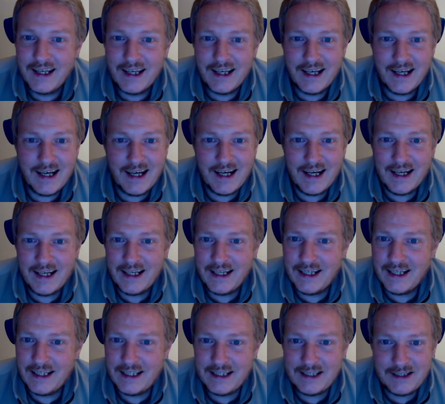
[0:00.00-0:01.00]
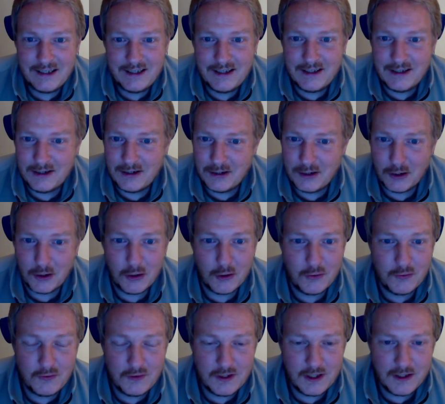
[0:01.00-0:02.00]
I
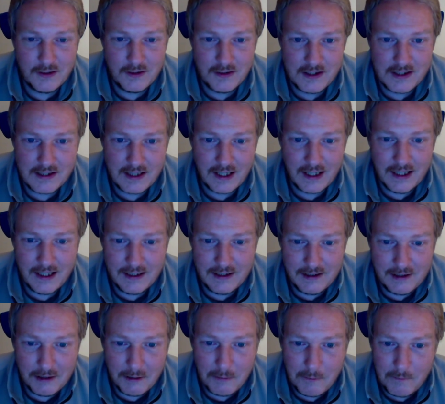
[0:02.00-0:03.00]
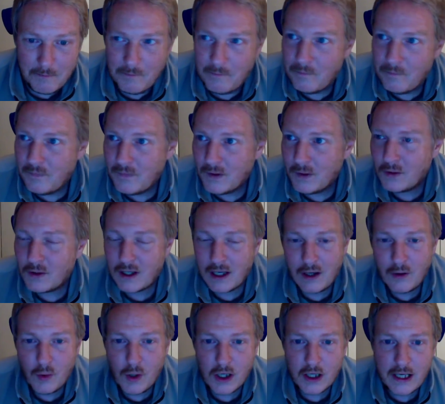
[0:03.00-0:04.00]
don't understand. Okay,
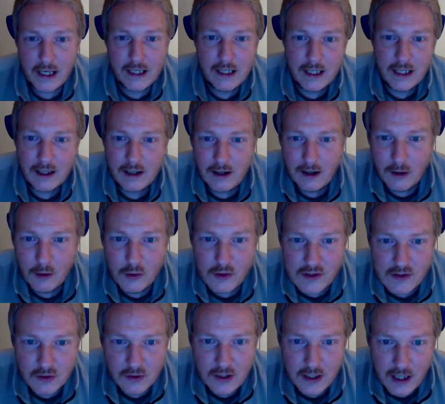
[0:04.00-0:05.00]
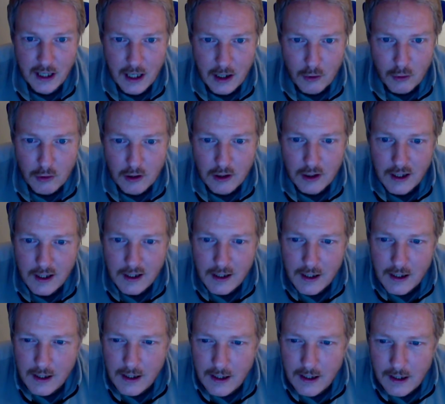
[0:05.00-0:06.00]
we're getting close to the hour.
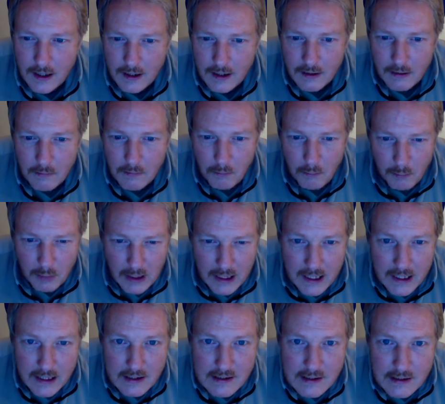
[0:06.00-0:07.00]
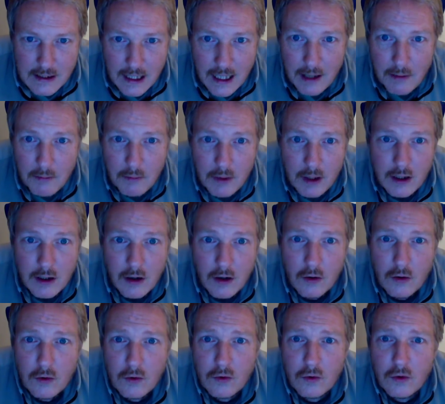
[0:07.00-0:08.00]
Please let me
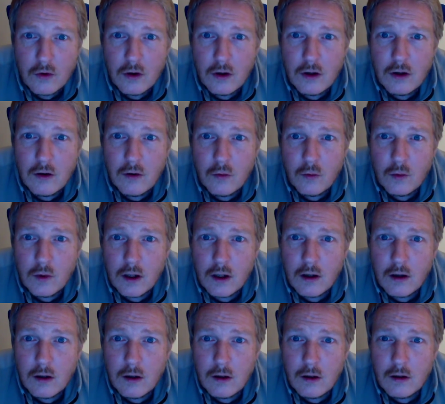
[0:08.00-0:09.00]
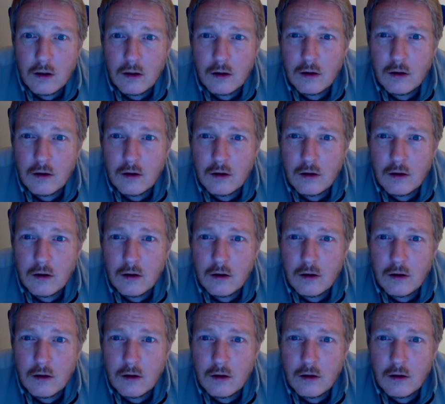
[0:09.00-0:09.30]
know, y'all.